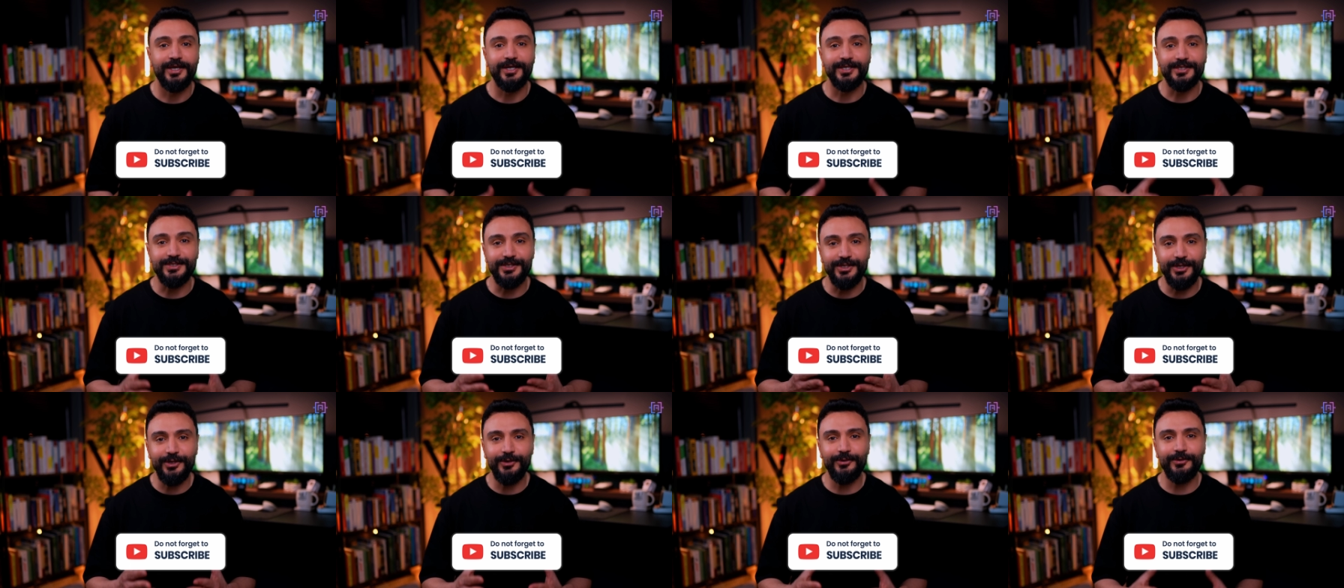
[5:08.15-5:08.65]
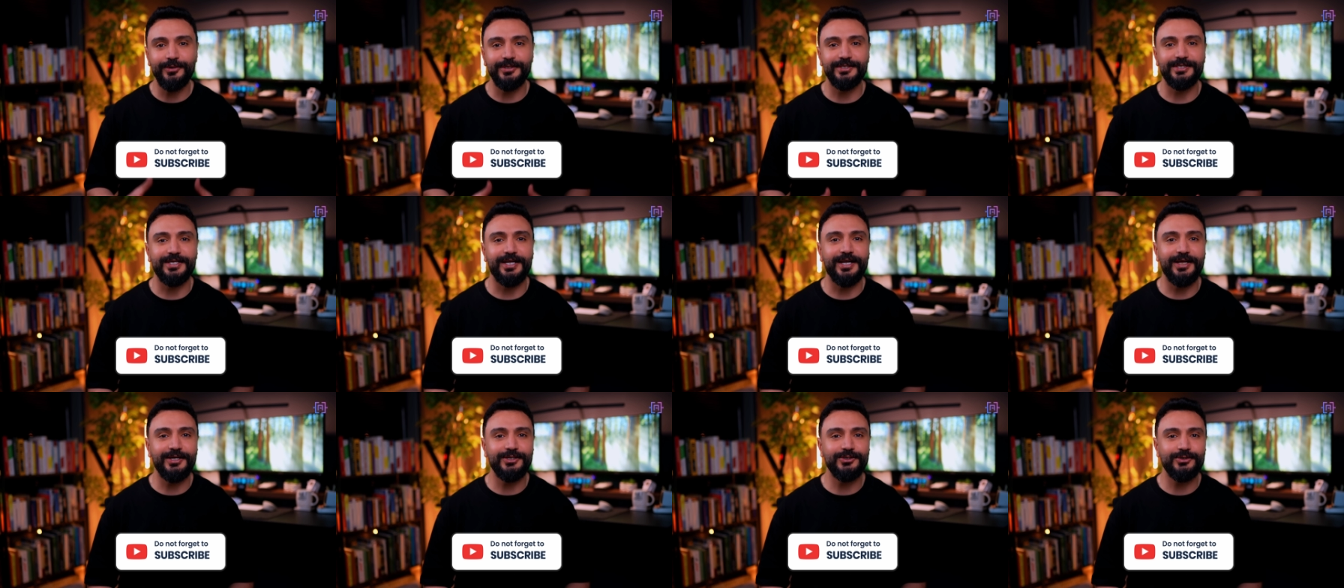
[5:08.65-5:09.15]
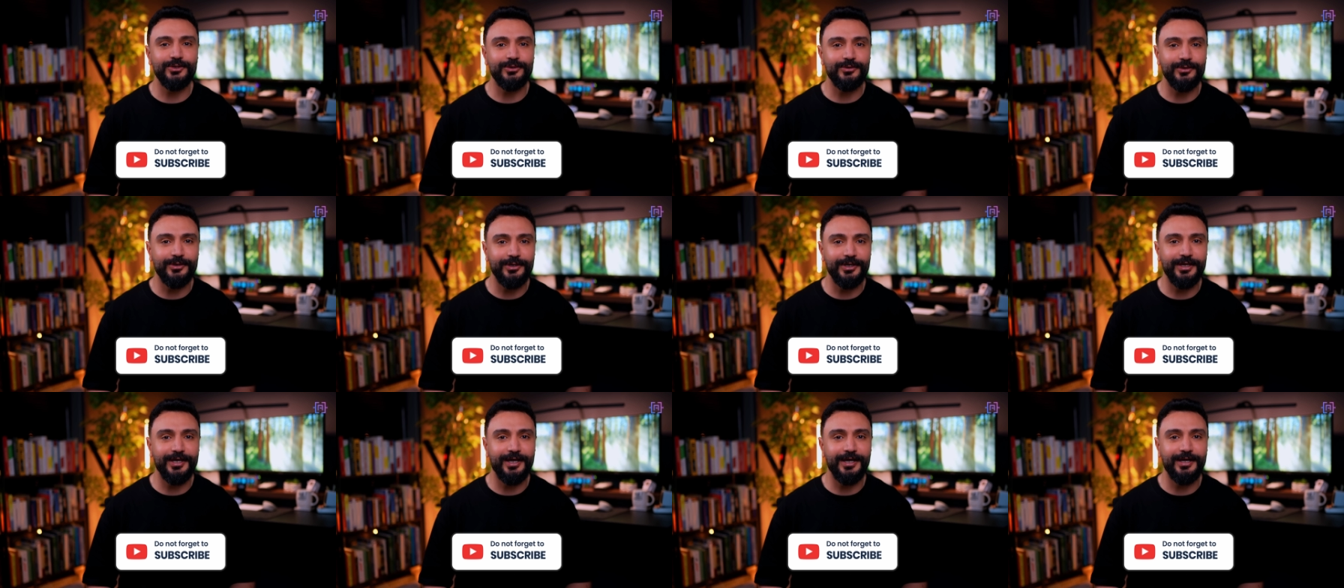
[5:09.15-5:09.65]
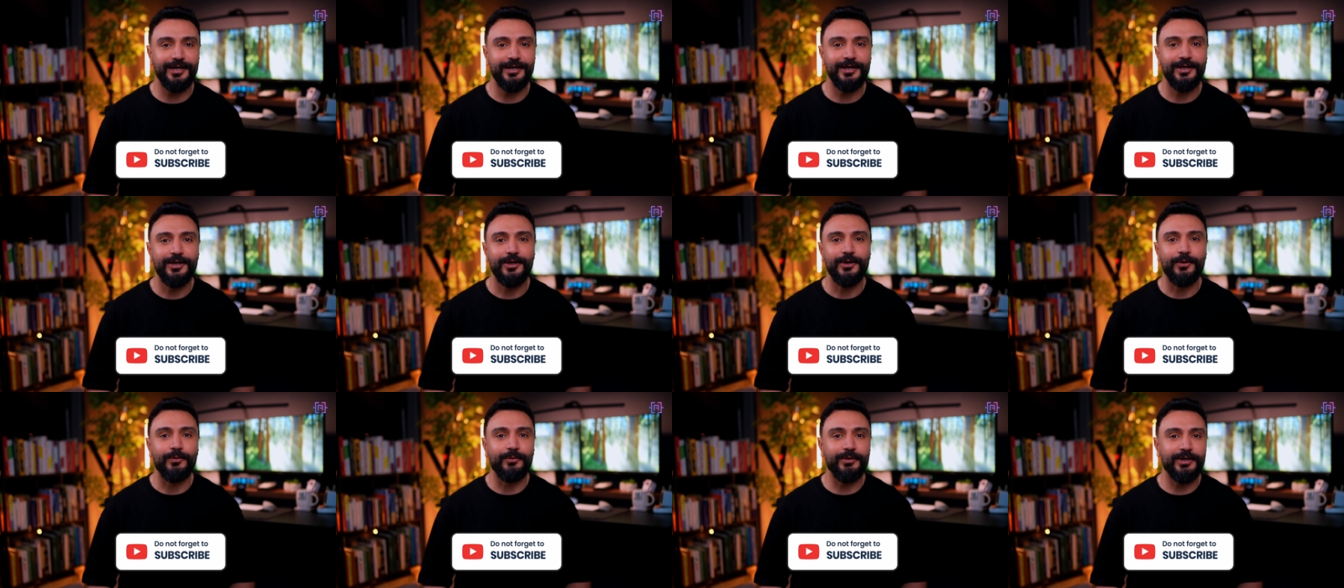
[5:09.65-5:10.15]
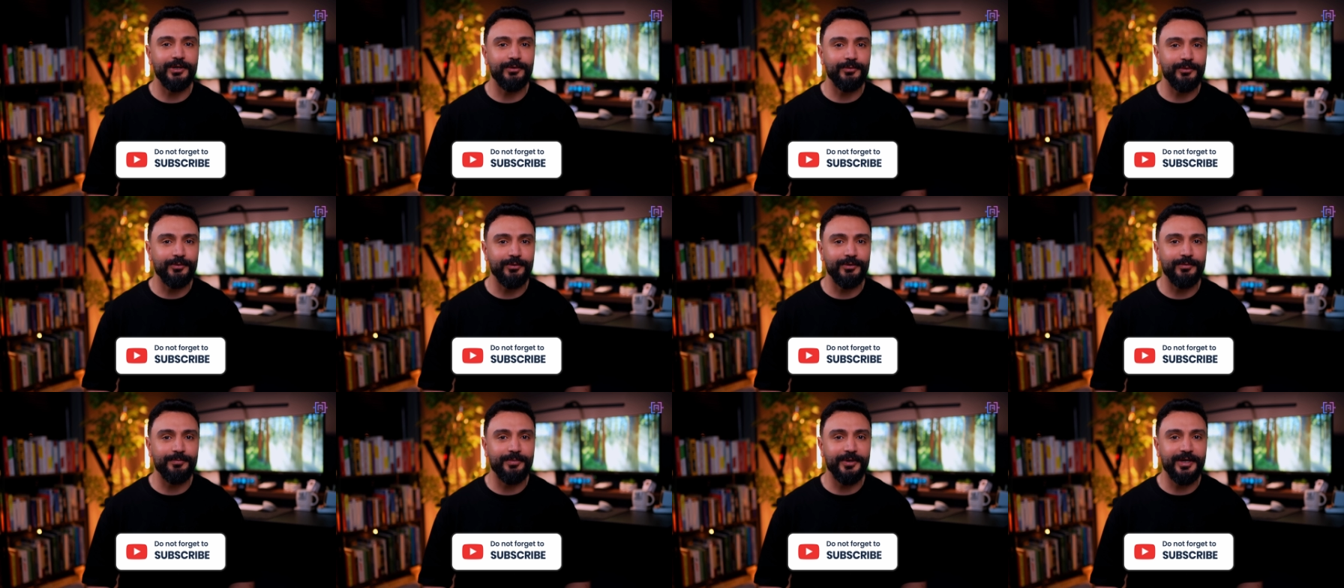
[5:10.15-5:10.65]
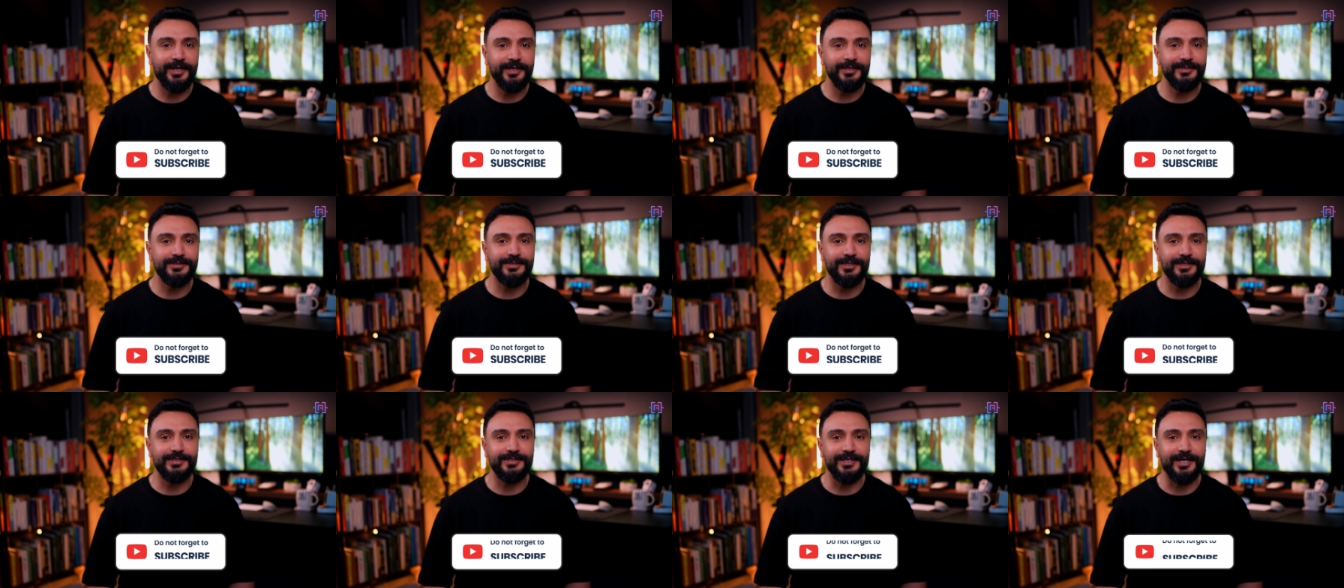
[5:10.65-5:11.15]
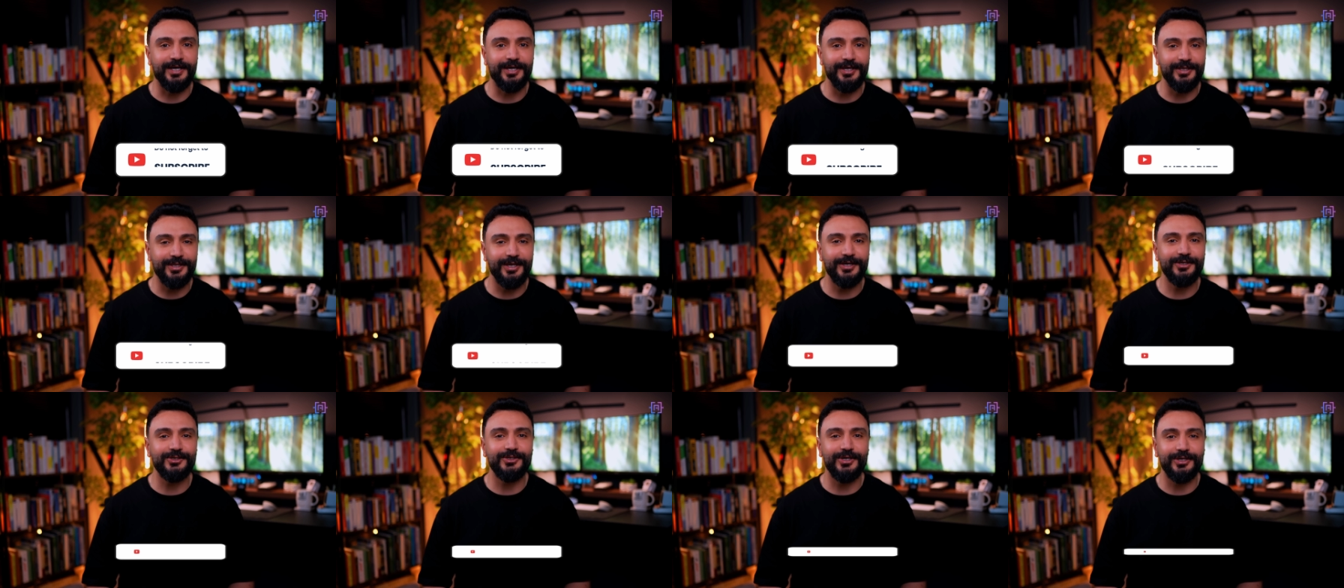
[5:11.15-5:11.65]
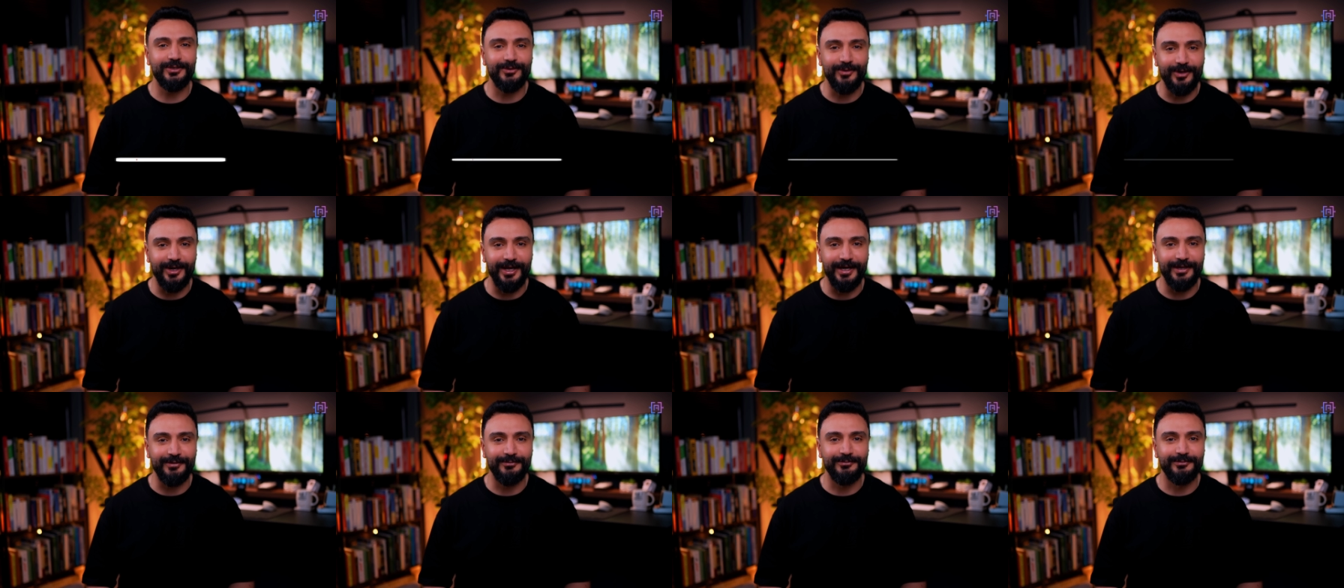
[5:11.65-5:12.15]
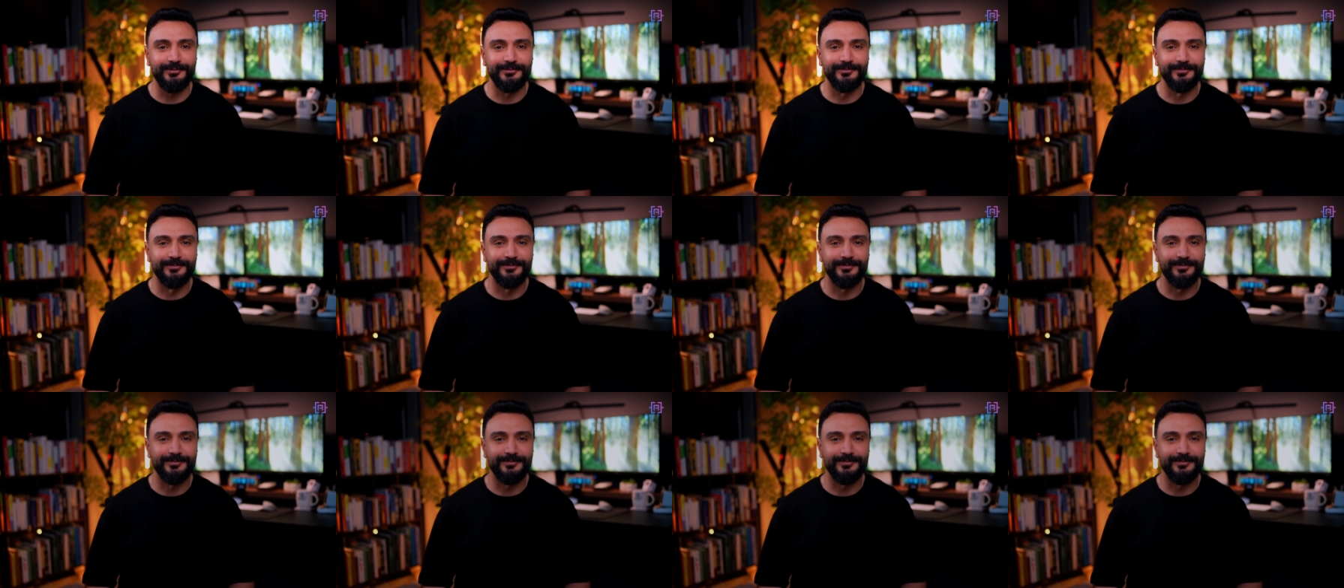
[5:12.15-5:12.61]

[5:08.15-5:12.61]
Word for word: See you in the next tutorial where we will bring this architecture to life.